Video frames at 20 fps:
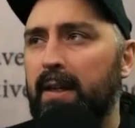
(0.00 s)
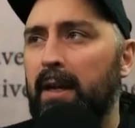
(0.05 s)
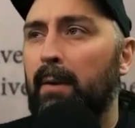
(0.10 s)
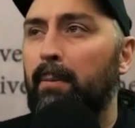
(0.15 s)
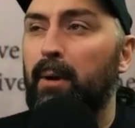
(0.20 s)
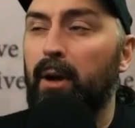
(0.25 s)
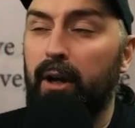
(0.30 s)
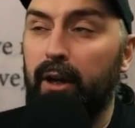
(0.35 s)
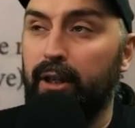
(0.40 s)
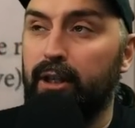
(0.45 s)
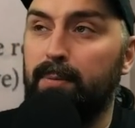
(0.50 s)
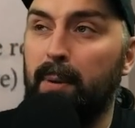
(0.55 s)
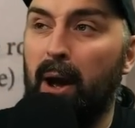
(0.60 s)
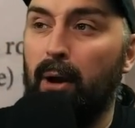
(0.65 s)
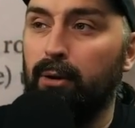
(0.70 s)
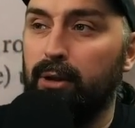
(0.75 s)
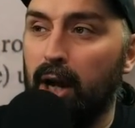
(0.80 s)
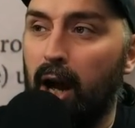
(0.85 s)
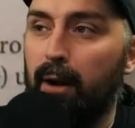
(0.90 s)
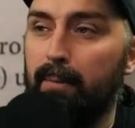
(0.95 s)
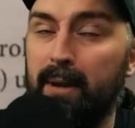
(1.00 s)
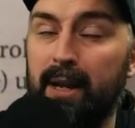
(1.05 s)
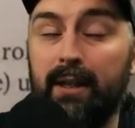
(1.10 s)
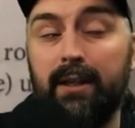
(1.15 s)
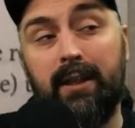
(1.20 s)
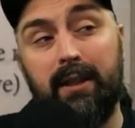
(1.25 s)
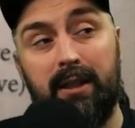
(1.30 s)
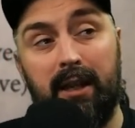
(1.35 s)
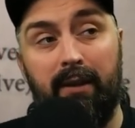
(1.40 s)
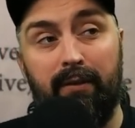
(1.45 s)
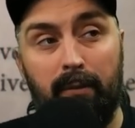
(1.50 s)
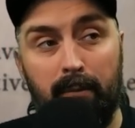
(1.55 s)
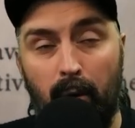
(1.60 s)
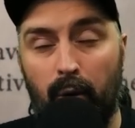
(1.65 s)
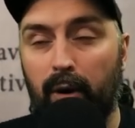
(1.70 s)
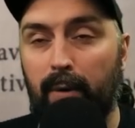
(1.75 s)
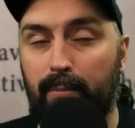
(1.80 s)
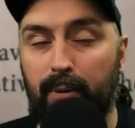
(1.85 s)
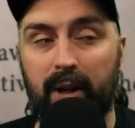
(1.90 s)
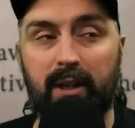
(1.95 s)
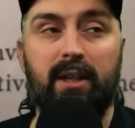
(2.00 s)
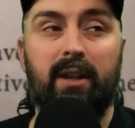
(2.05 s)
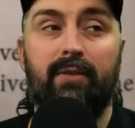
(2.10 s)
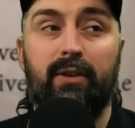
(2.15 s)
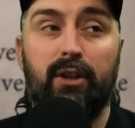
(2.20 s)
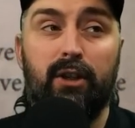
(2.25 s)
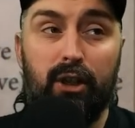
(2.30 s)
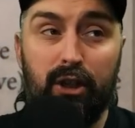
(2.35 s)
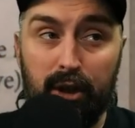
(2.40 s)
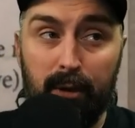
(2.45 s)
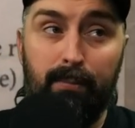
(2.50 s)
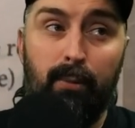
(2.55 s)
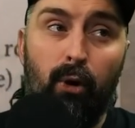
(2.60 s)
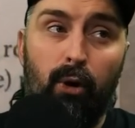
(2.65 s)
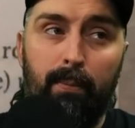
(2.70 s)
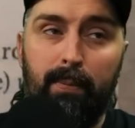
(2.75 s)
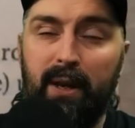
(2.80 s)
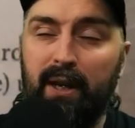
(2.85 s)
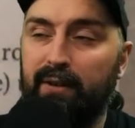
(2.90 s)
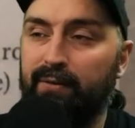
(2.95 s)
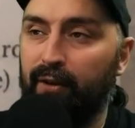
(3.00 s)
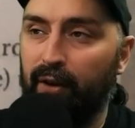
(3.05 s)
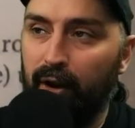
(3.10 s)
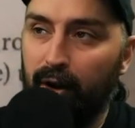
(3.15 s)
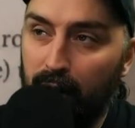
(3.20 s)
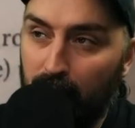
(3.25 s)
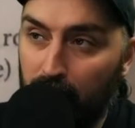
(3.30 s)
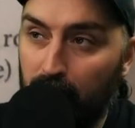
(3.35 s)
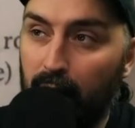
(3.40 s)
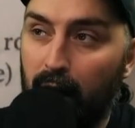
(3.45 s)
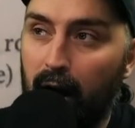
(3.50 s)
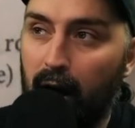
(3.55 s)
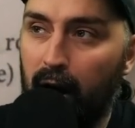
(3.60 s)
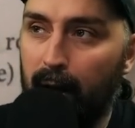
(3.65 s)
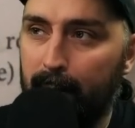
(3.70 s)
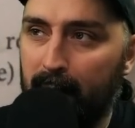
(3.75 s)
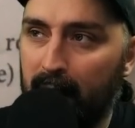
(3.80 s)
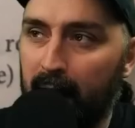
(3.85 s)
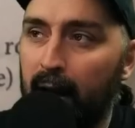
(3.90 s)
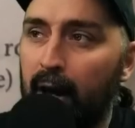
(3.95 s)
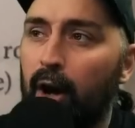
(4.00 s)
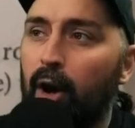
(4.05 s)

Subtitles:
But her spell, Dark Mist, is even more impressive as a support piece for her army,